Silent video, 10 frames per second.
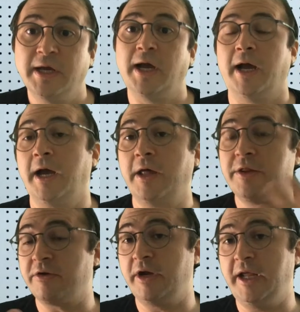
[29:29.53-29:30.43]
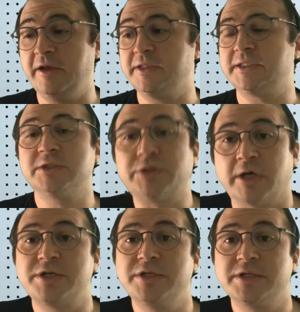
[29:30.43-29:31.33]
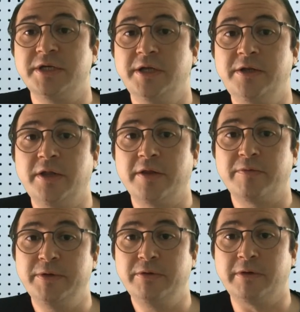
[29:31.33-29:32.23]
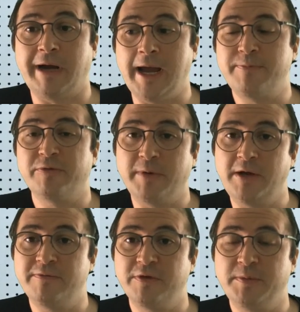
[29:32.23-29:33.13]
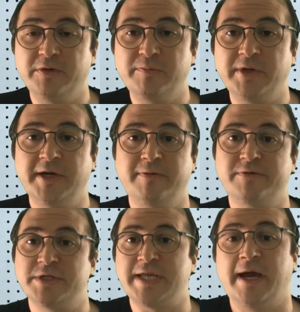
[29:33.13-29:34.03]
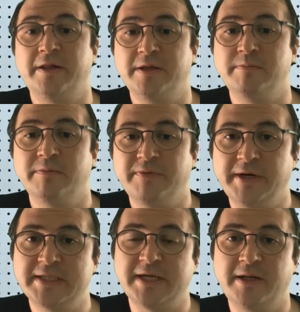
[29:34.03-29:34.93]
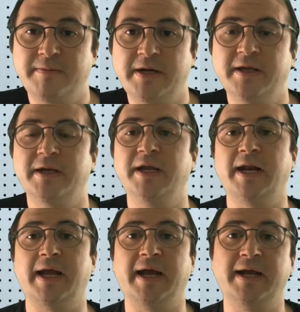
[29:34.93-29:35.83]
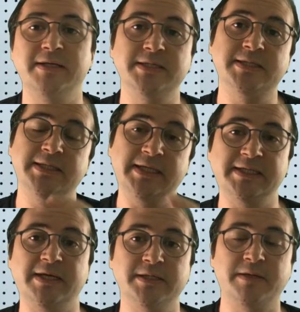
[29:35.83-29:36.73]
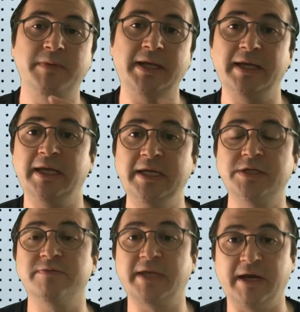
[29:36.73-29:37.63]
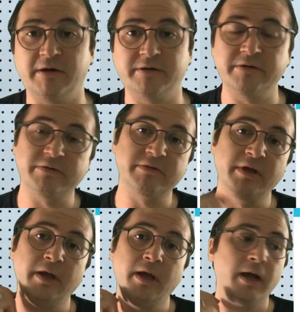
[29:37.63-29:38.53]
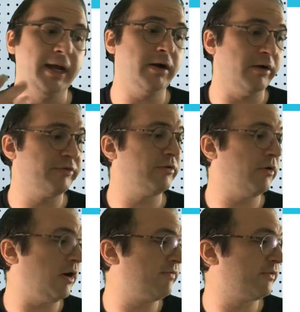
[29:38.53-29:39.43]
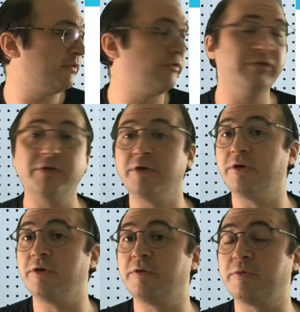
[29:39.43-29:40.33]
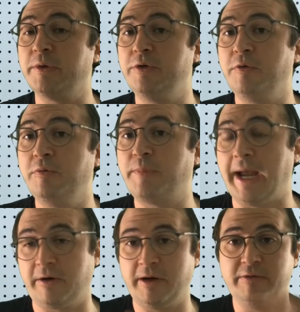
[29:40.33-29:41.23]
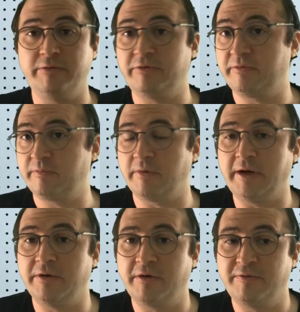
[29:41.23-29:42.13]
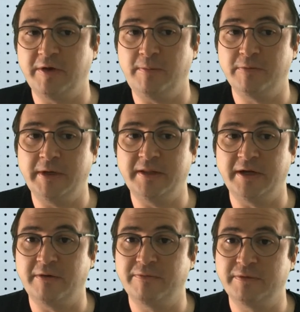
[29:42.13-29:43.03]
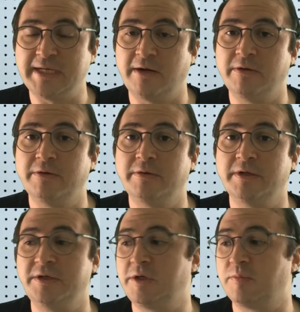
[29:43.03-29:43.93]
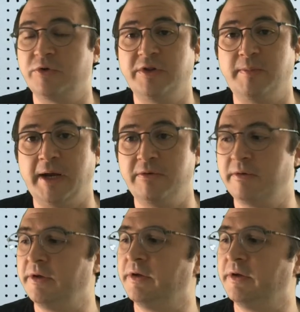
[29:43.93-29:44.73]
Uh, there is instructions in the three doodler app as well for the build and play. We've just added them. Very excited about it. It has details on making each of the characters. It also offers the three new backgrounds right are available right there for download, and you can print them out.